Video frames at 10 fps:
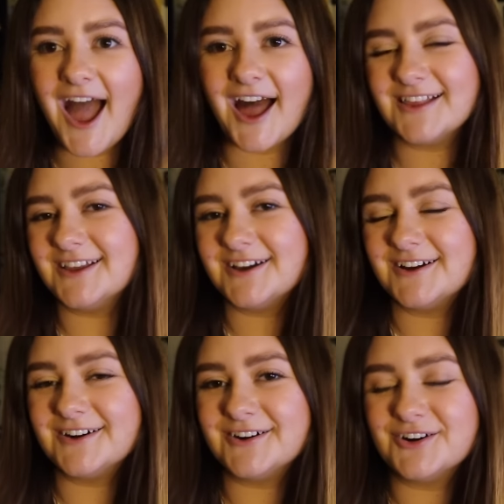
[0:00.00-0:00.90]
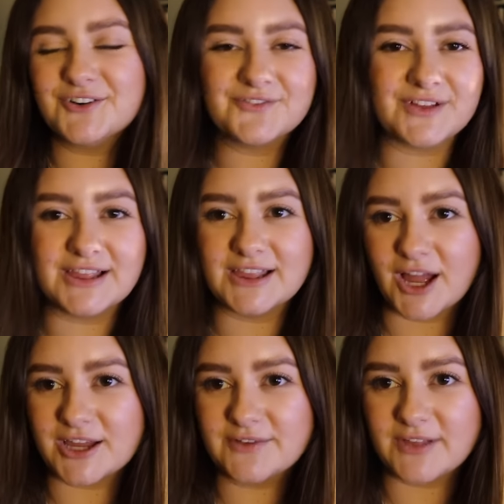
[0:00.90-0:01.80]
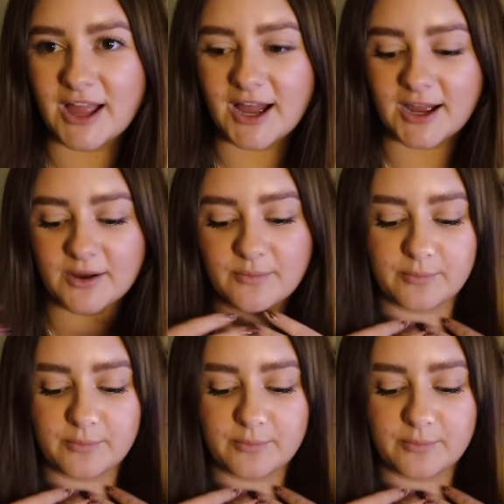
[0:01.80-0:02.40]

Hello, vloggity vlog.